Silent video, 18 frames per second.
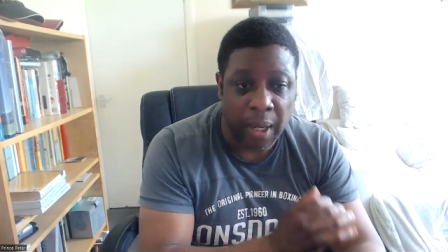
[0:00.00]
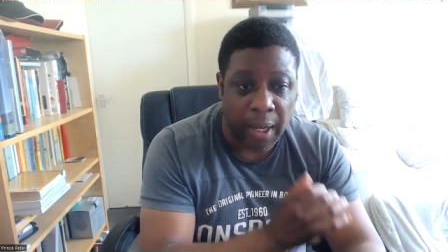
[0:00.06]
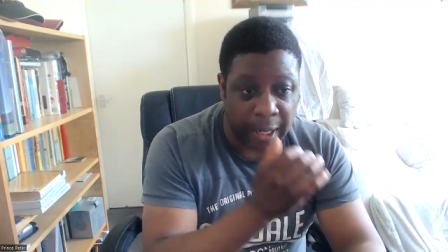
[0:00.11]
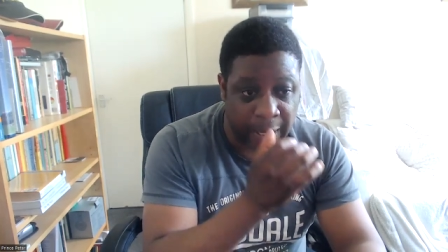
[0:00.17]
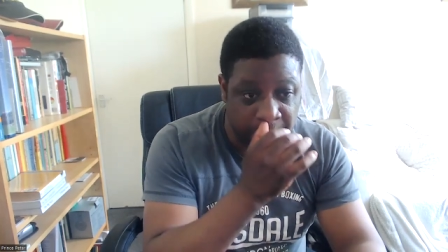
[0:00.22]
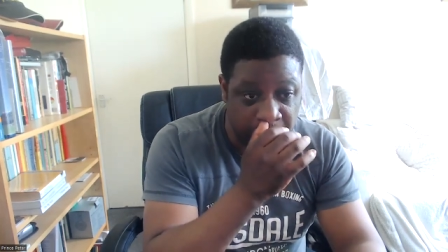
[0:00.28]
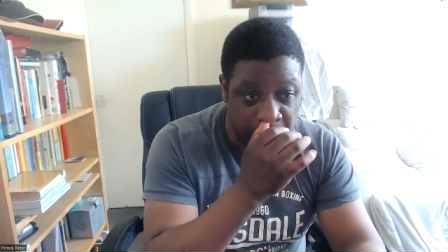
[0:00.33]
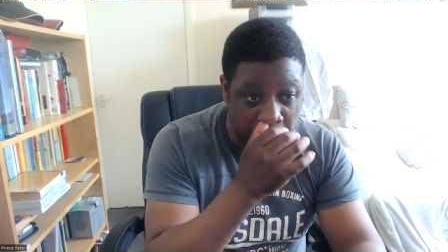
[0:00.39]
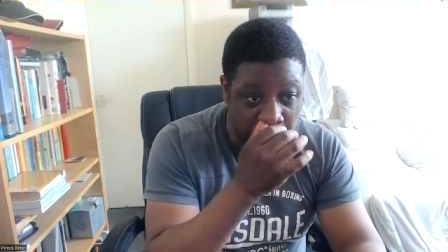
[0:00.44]

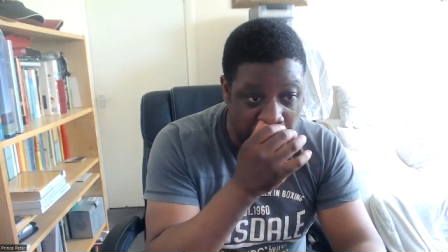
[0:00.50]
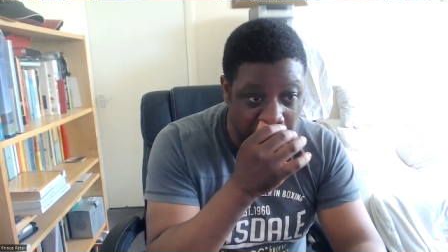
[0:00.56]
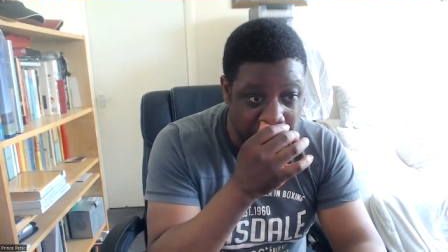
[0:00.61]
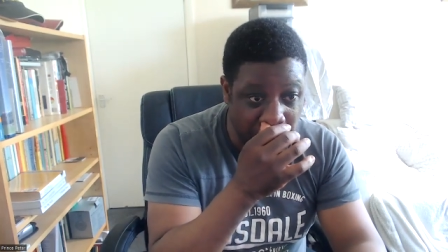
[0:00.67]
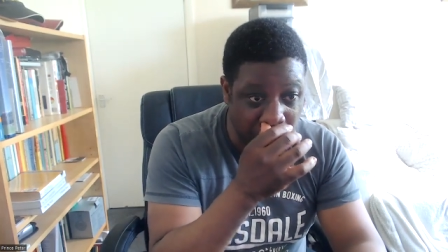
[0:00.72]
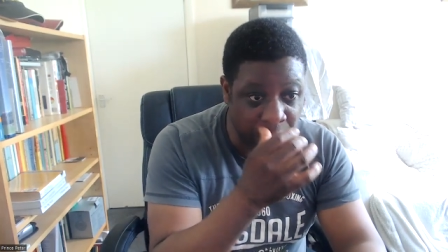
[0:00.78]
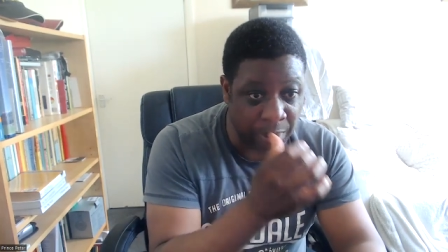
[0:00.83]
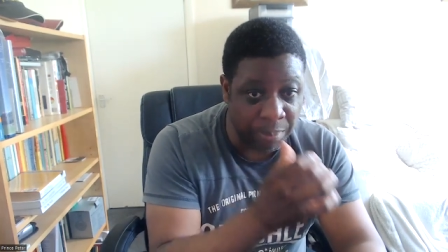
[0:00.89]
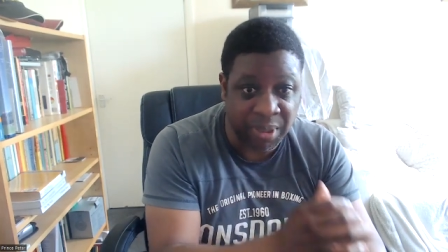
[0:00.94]
and you can
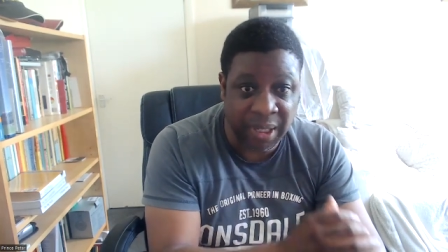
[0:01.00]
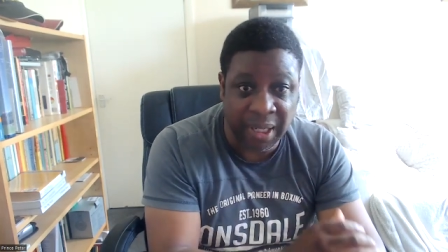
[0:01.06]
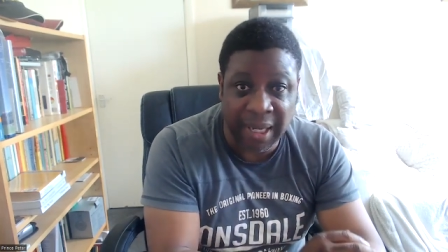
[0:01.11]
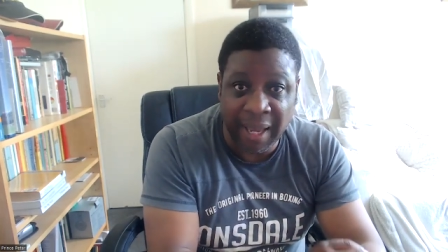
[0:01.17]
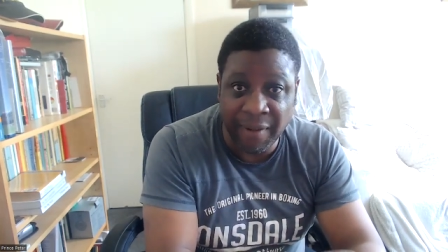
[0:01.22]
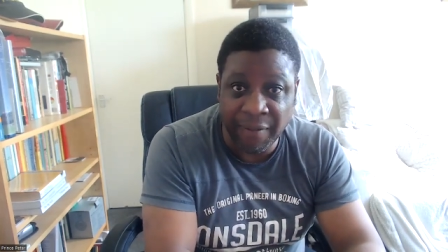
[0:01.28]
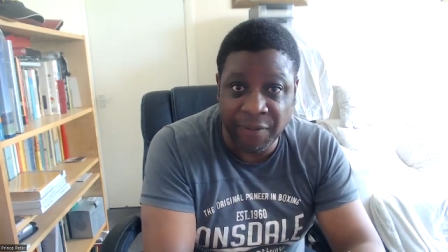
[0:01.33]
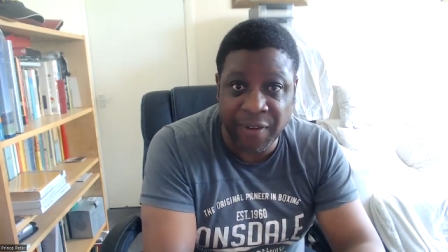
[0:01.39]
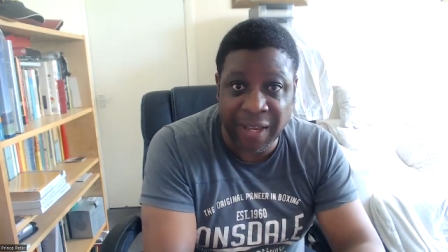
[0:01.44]
tell them to
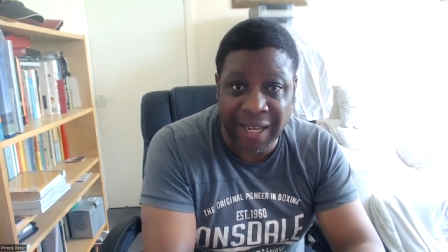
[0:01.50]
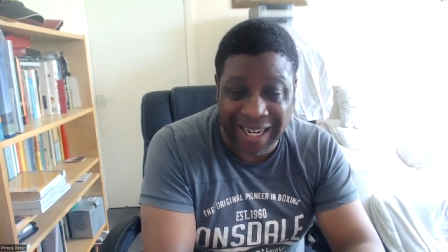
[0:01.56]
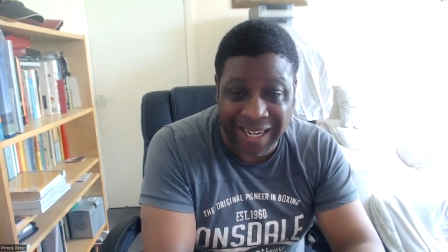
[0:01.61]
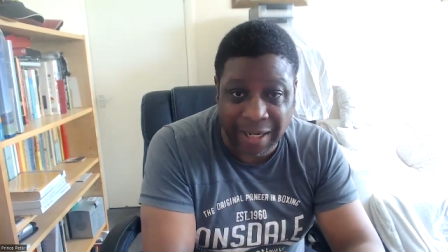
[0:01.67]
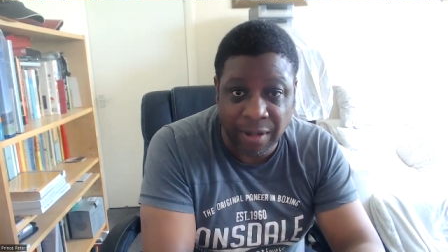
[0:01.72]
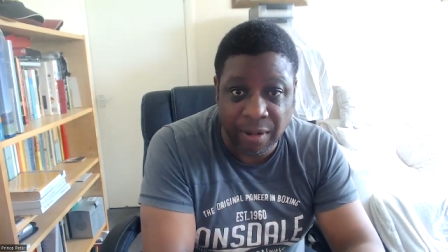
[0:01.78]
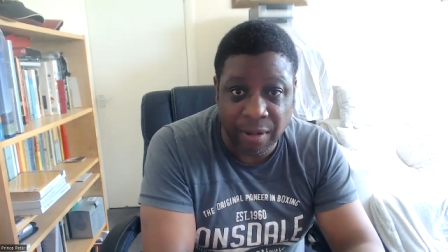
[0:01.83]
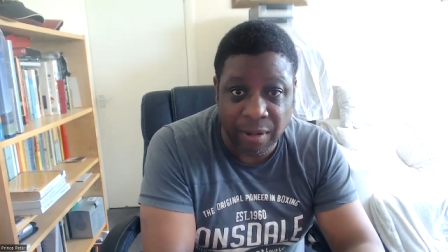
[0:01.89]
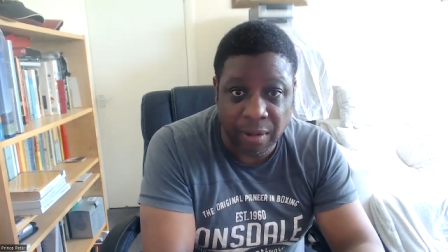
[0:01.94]
get fed
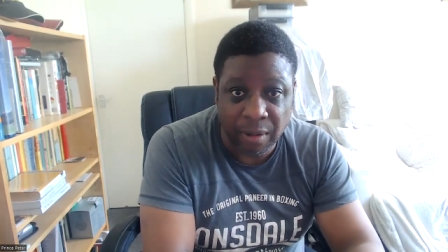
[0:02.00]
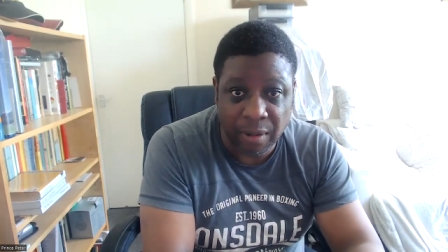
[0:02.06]
in